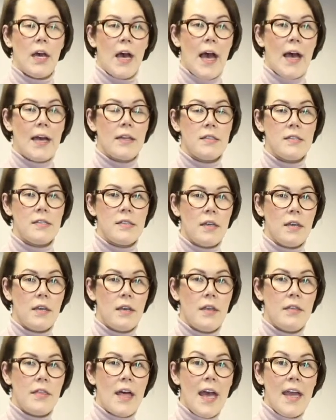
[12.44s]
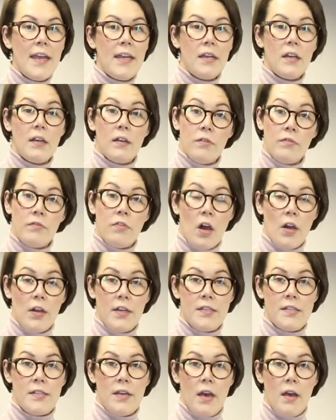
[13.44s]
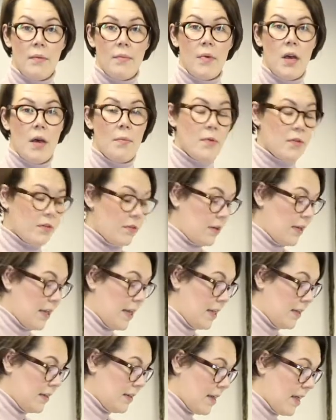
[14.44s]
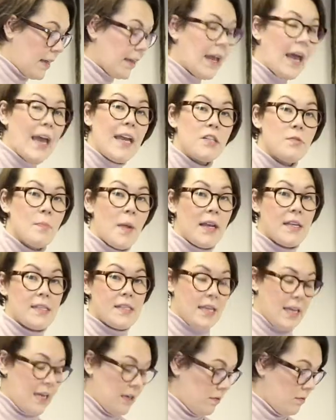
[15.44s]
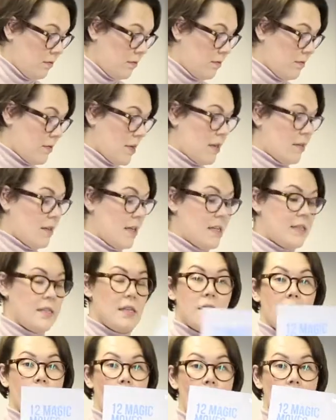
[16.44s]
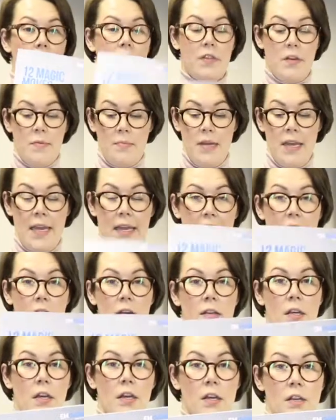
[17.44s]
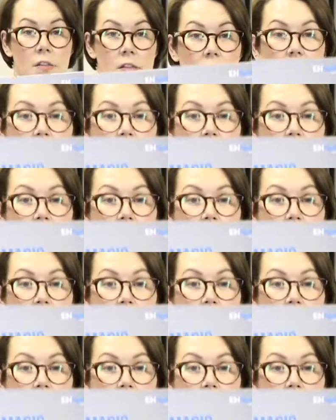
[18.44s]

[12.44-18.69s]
And they write a monthly Engage magazine, and this is one of them here. So